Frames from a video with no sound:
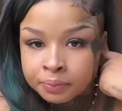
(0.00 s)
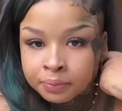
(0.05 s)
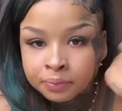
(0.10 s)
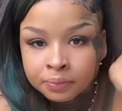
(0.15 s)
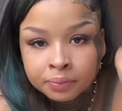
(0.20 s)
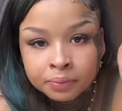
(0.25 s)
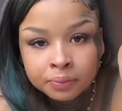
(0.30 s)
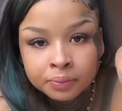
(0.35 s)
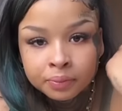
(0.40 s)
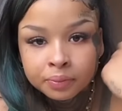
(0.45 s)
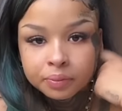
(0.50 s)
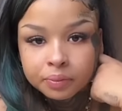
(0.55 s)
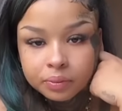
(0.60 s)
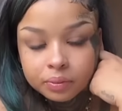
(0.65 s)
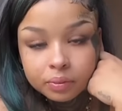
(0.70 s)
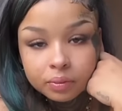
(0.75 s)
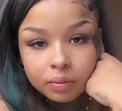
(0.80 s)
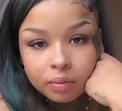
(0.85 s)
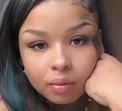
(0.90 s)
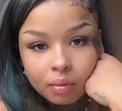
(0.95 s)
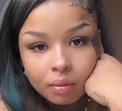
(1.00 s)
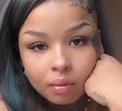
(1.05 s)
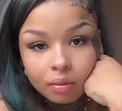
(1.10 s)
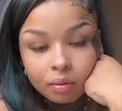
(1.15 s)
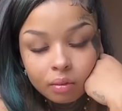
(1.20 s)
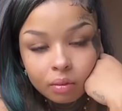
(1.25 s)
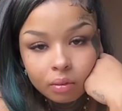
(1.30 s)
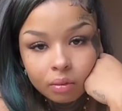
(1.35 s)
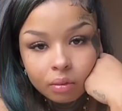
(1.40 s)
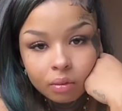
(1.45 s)

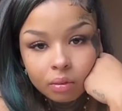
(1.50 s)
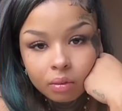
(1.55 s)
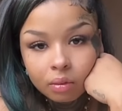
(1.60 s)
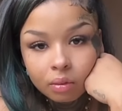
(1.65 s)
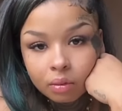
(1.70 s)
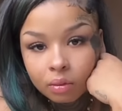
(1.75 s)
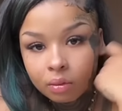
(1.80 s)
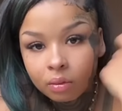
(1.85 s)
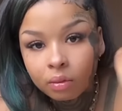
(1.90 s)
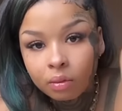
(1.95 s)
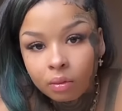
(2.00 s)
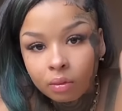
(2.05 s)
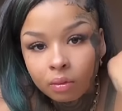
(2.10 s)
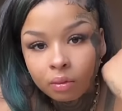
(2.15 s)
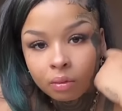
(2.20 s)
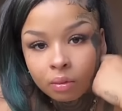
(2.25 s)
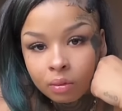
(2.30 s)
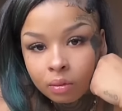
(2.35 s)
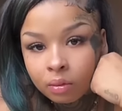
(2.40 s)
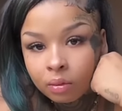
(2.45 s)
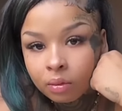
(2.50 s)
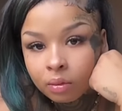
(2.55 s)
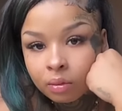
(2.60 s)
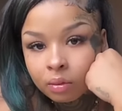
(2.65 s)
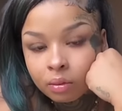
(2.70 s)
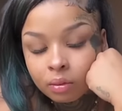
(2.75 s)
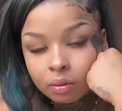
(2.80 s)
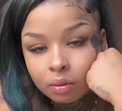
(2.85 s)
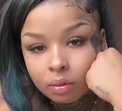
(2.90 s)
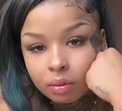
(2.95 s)

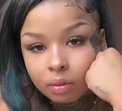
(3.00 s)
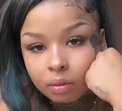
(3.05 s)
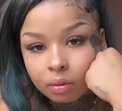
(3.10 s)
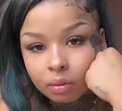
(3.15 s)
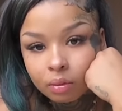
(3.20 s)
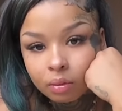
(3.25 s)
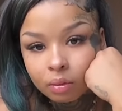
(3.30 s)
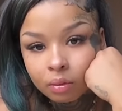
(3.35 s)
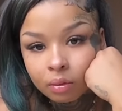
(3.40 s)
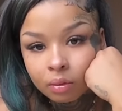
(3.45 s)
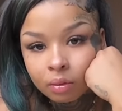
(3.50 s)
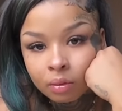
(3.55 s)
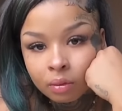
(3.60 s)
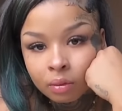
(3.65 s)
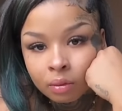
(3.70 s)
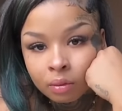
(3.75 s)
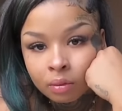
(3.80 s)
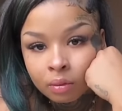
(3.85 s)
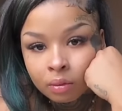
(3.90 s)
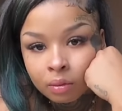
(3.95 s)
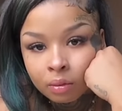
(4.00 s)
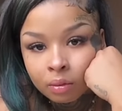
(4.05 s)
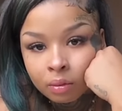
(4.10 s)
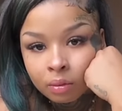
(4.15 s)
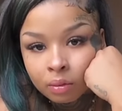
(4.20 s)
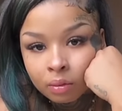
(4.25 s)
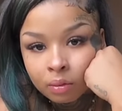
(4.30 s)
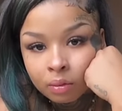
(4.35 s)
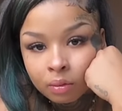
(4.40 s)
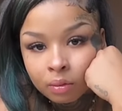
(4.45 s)

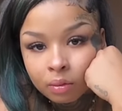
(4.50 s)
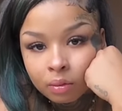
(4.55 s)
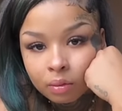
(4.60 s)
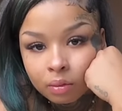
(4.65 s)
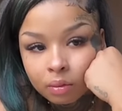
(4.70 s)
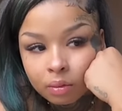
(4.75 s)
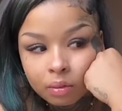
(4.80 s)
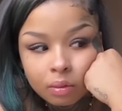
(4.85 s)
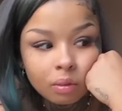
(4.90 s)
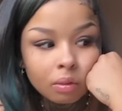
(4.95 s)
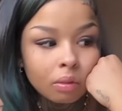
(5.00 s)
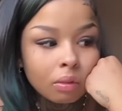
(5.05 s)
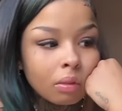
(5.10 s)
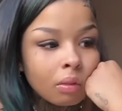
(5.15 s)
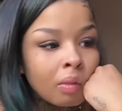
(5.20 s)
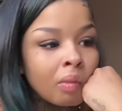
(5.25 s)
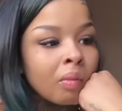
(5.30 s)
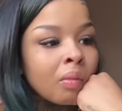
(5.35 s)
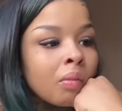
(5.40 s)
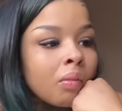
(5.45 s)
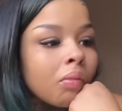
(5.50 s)
(silence)